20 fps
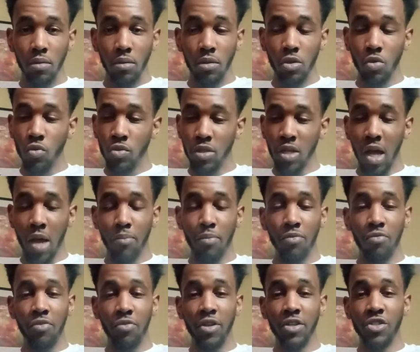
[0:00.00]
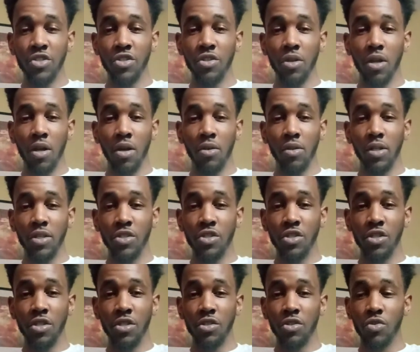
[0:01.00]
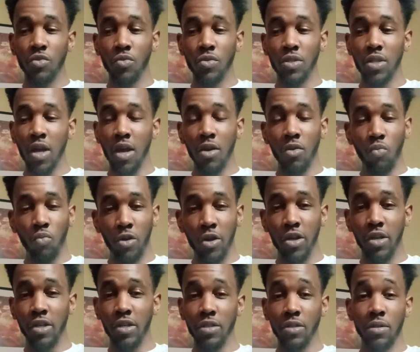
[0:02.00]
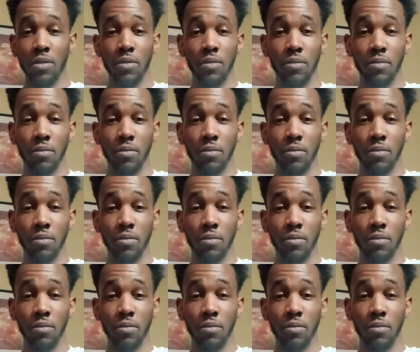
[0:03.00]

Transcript: suicide prevention, all that shit, suicide awareness.